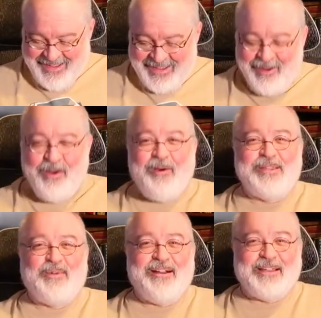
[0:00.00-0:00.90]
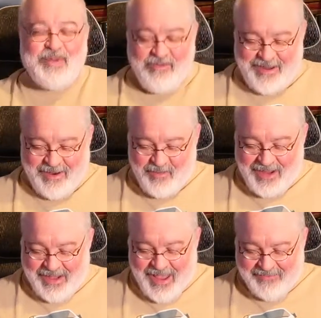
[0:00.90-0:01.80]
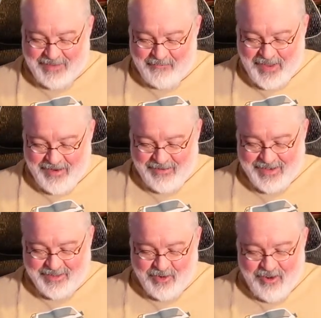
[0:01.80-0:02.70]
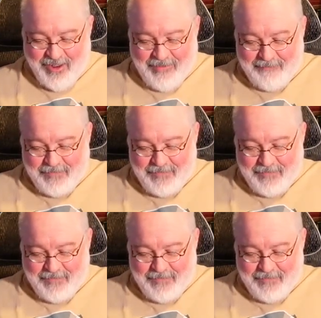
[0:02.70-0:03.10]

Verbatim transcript: You're always welcome over here. We can have some beer and enjoy.